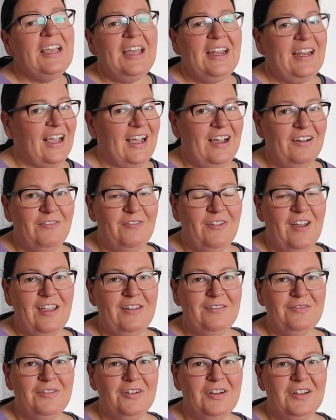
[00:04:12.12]
get our
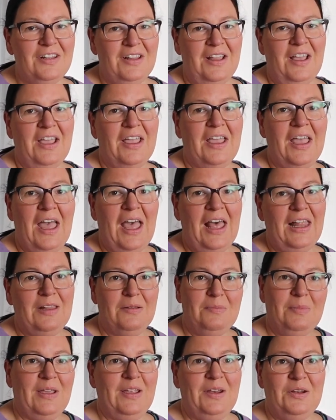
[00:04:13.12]
favourite like
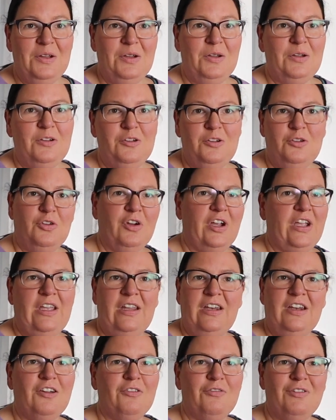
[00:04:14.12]
jalapeno
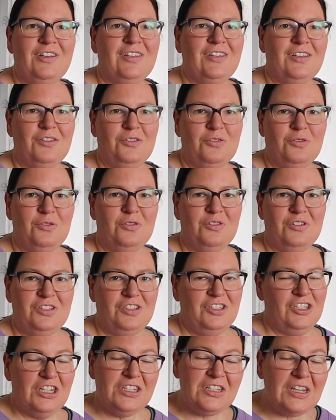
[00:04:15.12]
green harissa sauce.
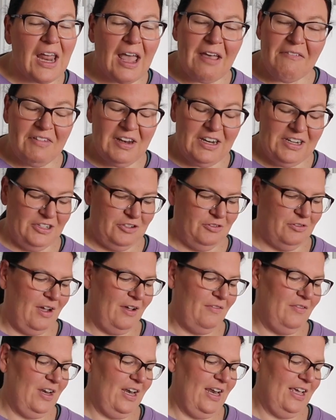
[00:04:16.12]
She doesn't have any, she'll
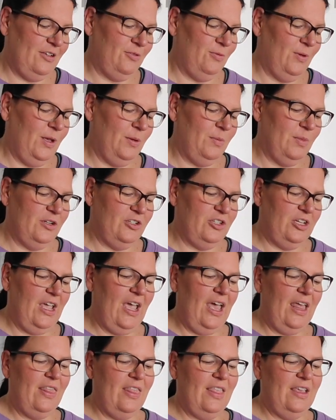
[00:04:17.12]
have it next week. But she
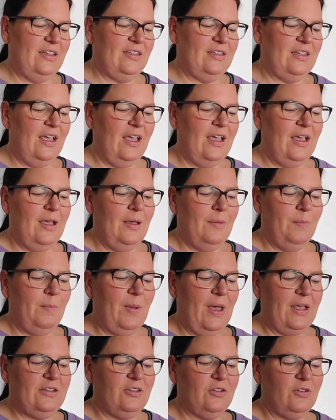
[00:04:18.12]
had this
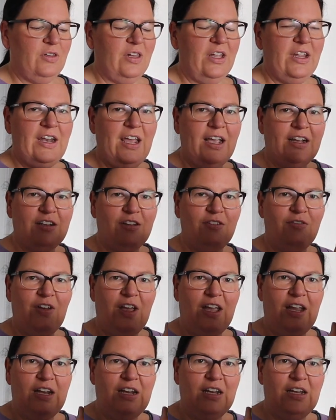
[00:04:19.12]
basil and
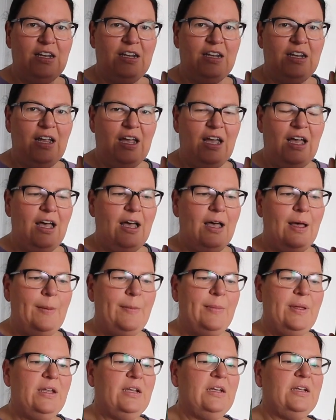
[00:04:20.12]
activated
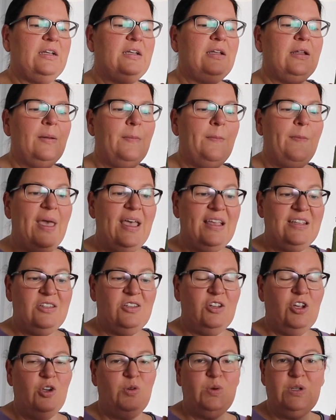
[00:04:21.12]
almond
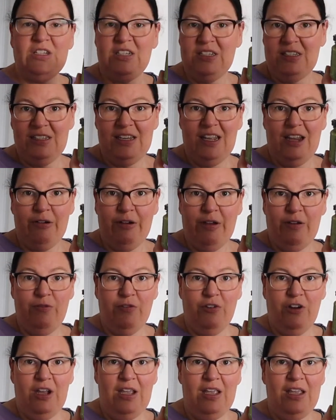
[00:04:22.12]
pesto, which is dairy
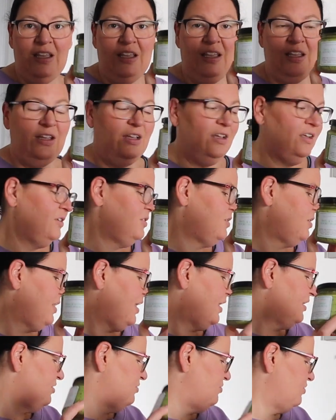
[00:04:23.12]
free. So
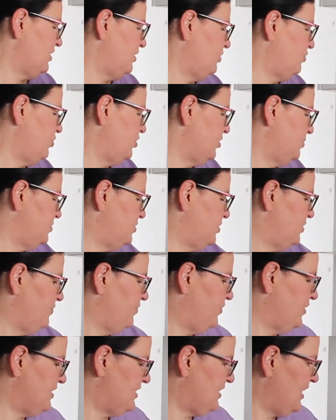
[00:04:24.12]
that's a really good option
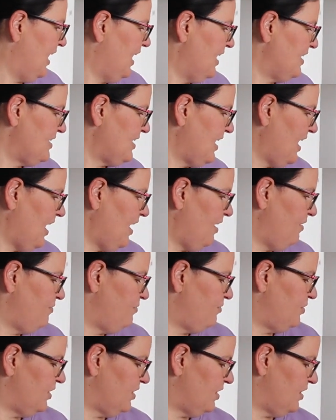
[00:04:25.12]
for Dan to
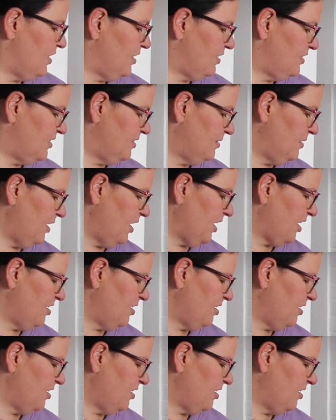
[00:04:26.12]
have with some